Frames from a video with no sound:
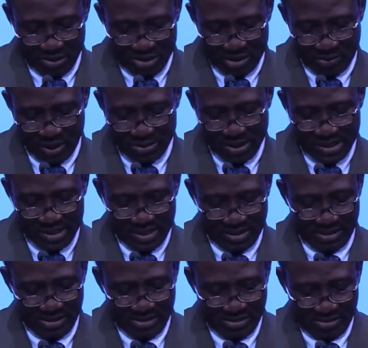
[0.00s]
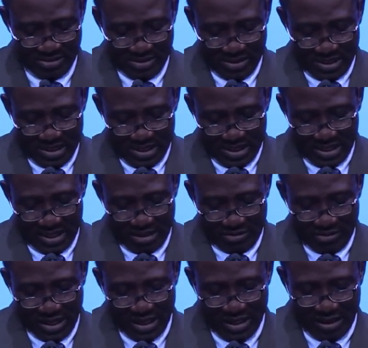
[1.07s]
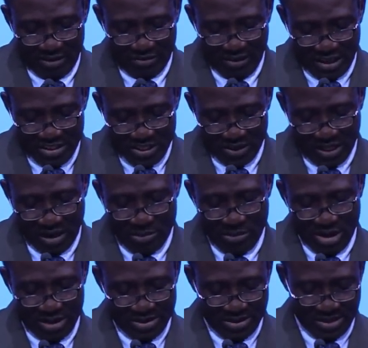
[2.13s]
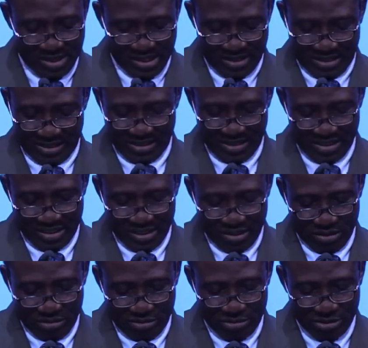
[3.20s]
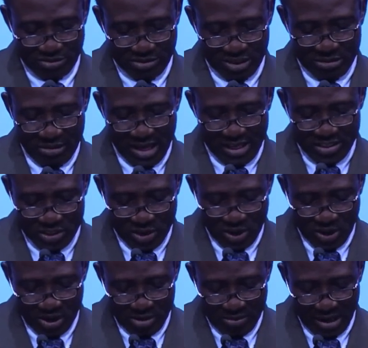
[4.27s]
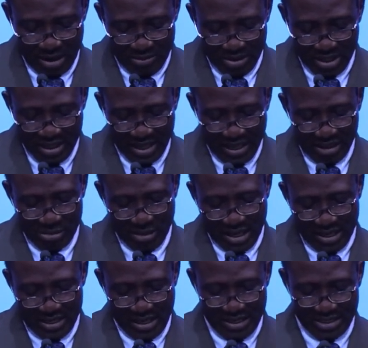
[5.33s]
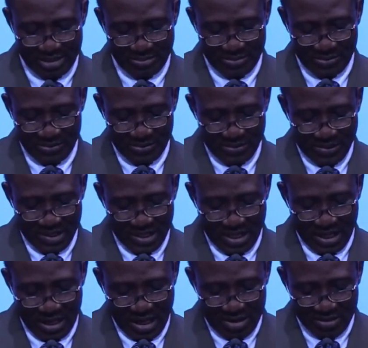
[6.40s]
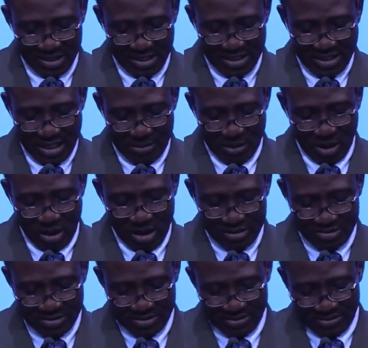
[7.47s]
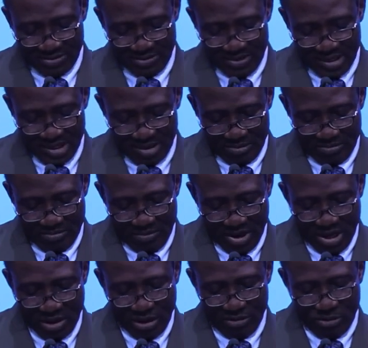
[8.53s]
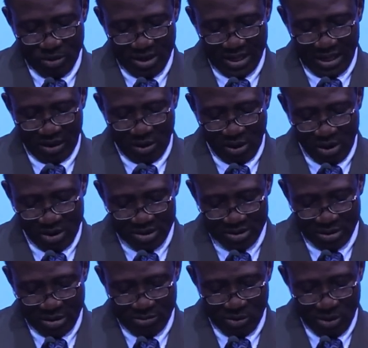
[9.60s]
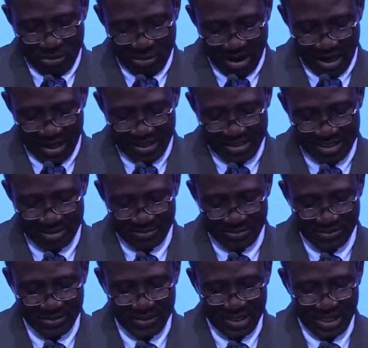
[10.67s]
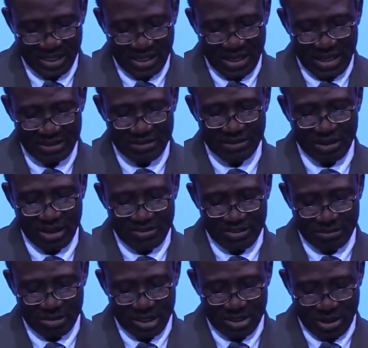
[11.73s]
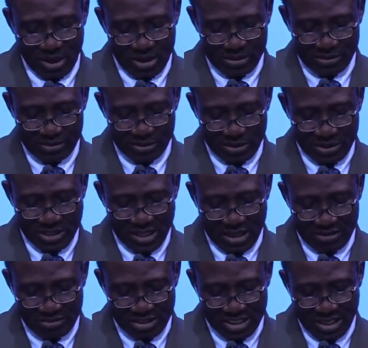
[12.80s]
Spirit, if any affection and mercy, fulfill my joy by being like minded, having the same love, being of one accord, of one mind. Let nothing be done through selfish